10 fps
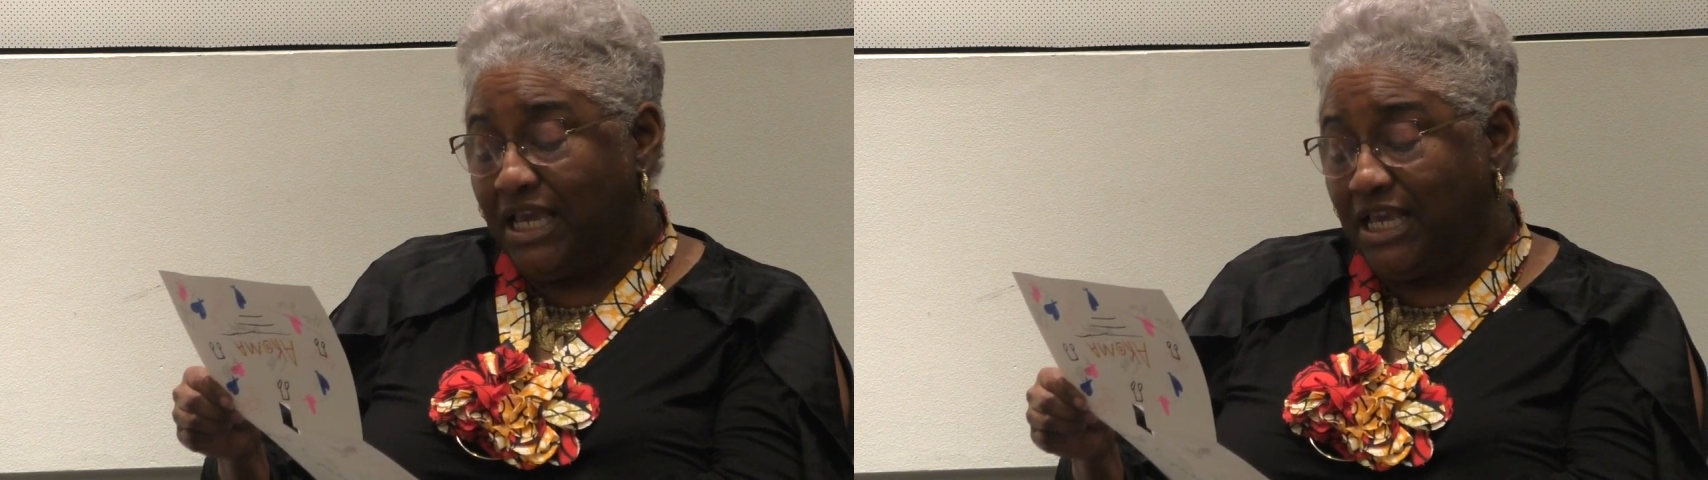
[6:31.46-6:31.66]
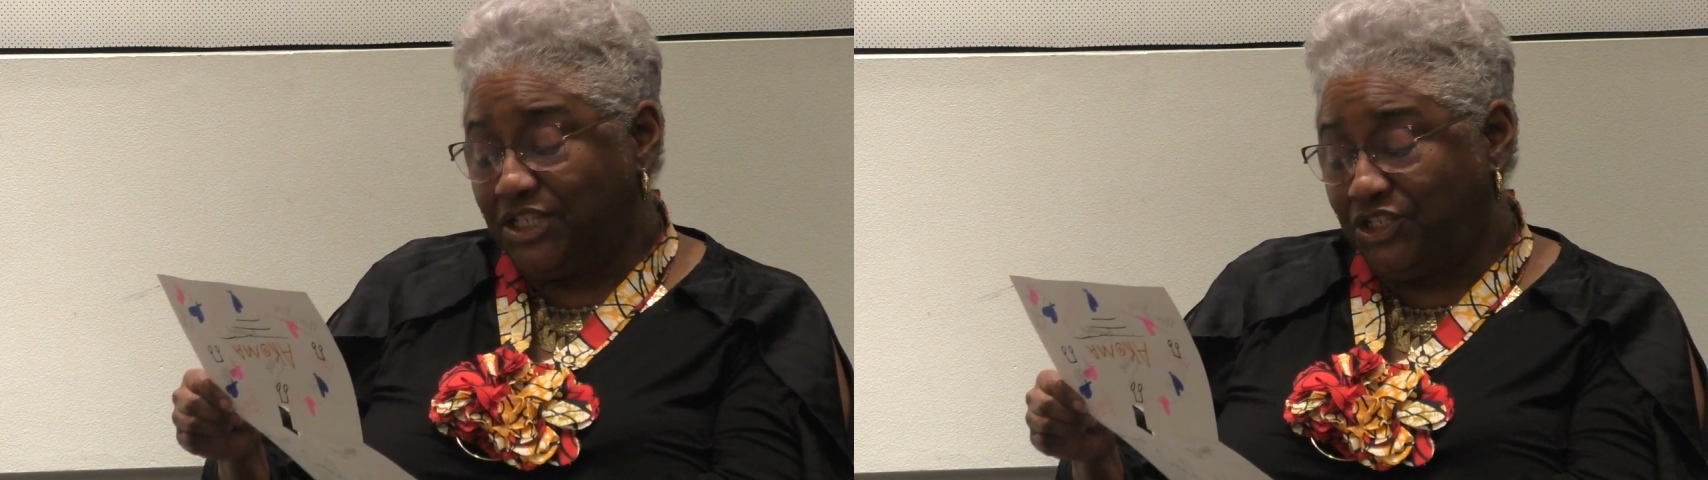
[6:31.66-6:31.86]

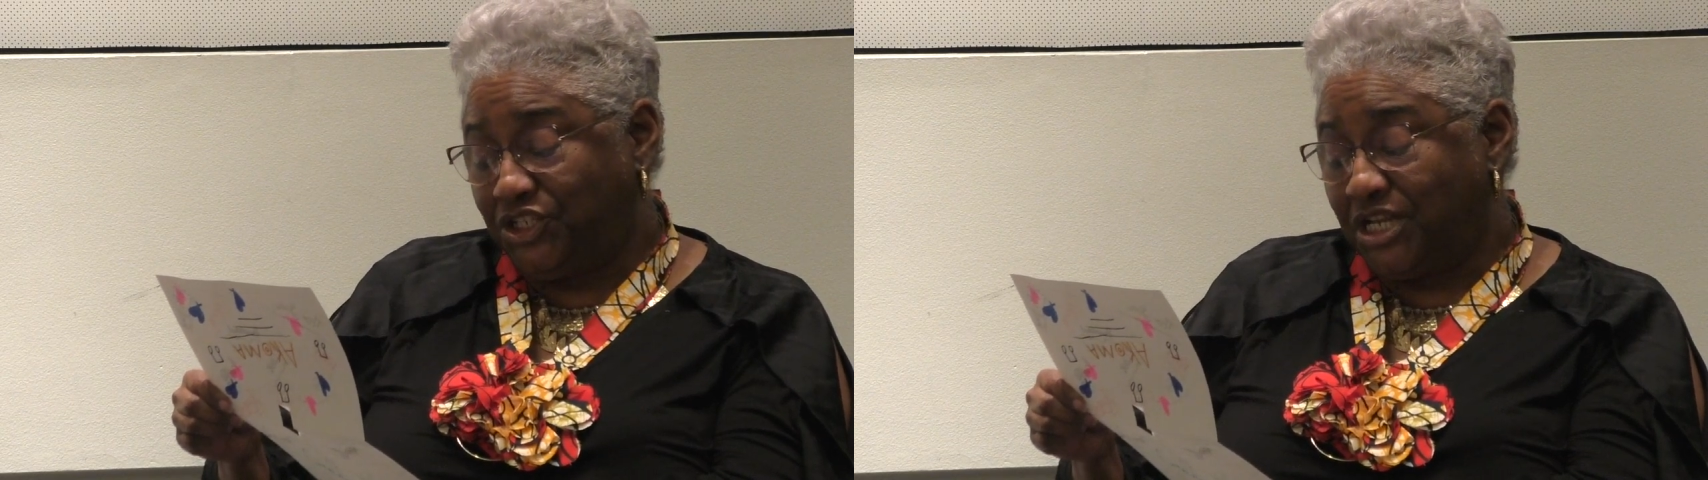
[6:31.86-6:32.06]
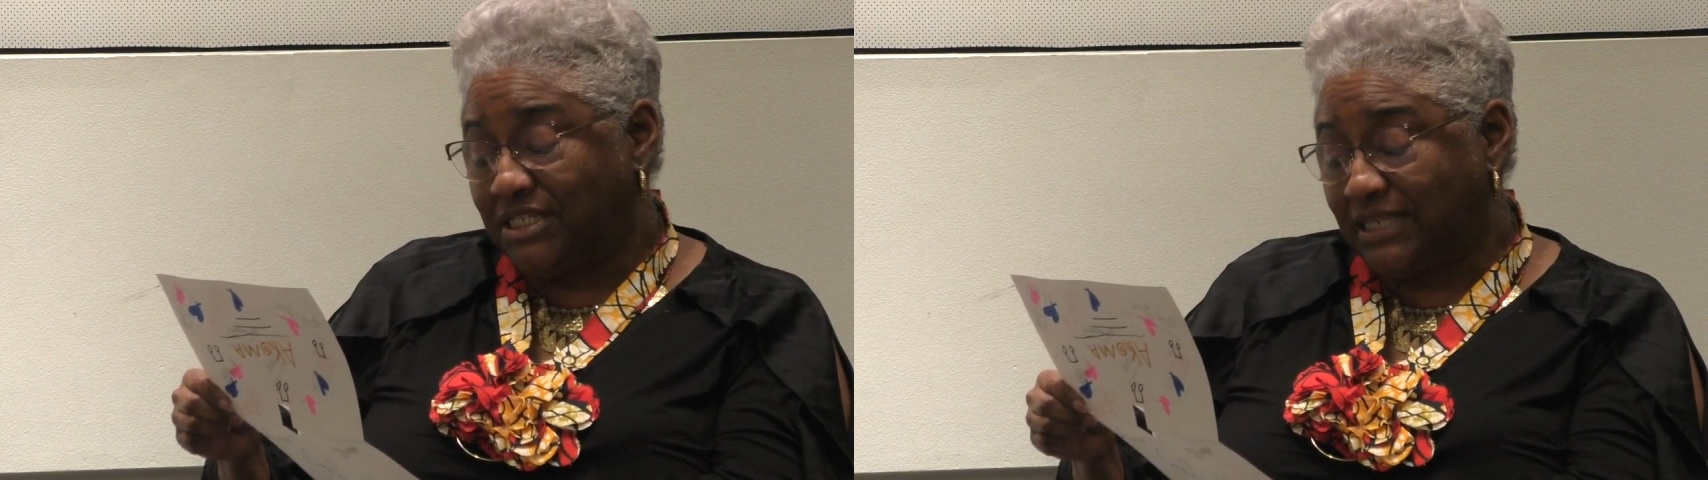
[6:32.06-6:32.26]
is
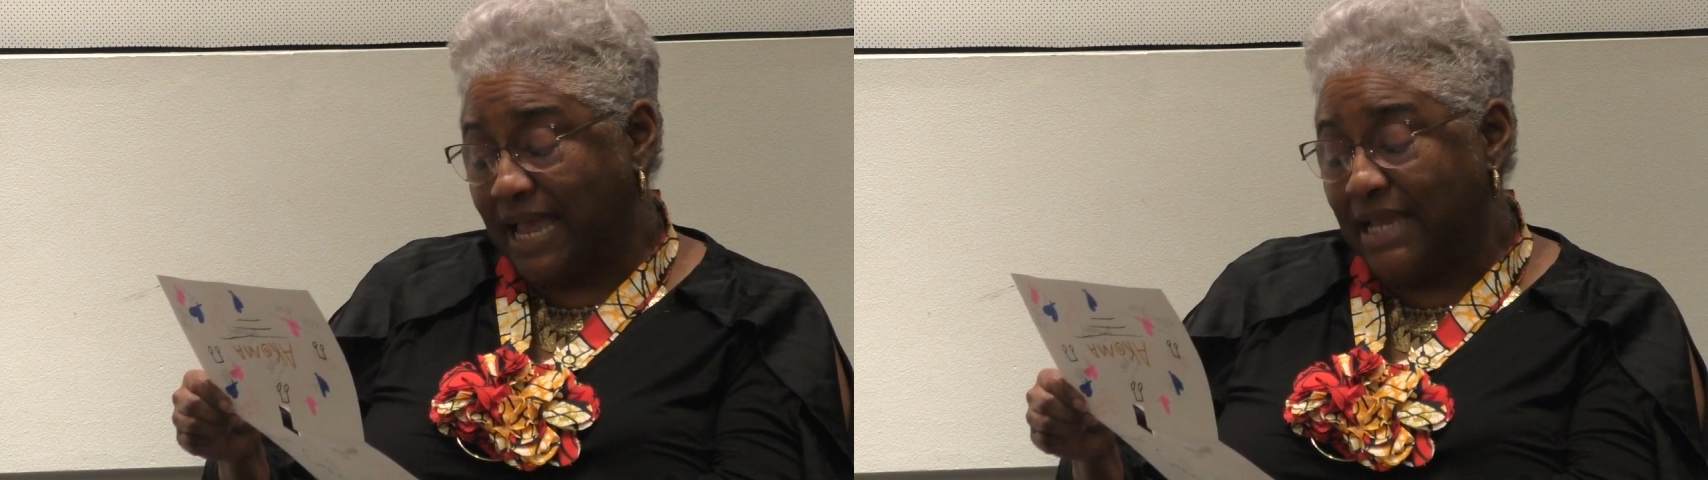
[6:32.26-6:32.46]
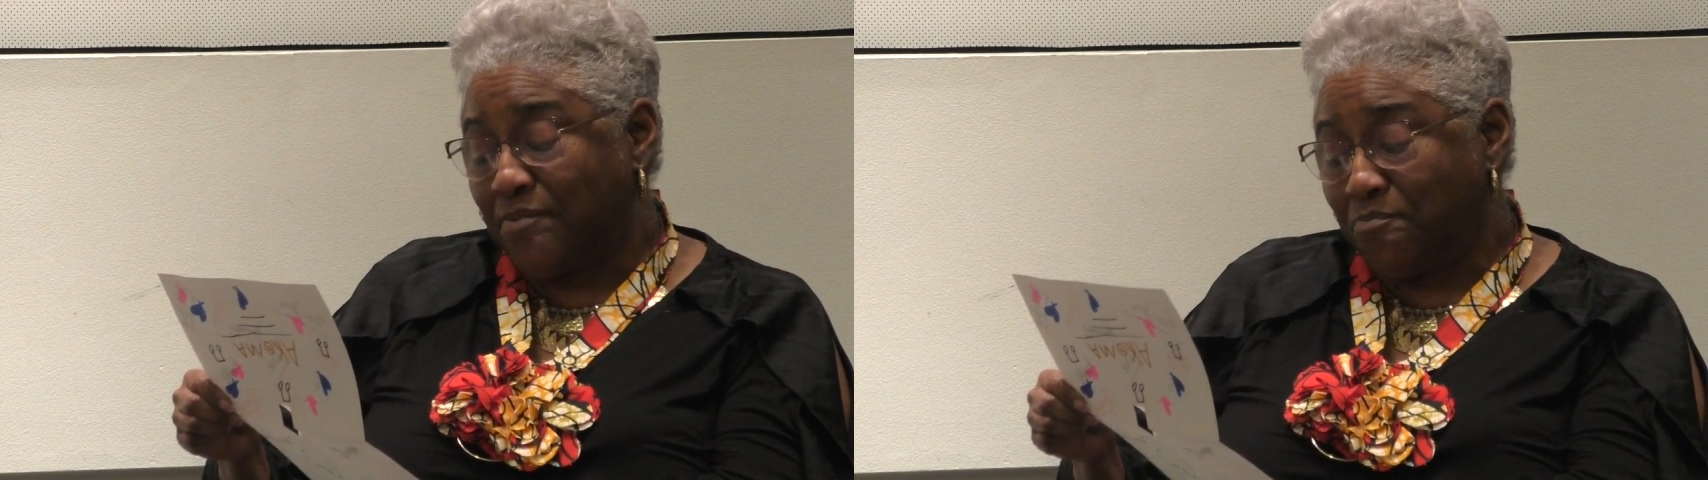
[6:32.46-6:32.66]
just like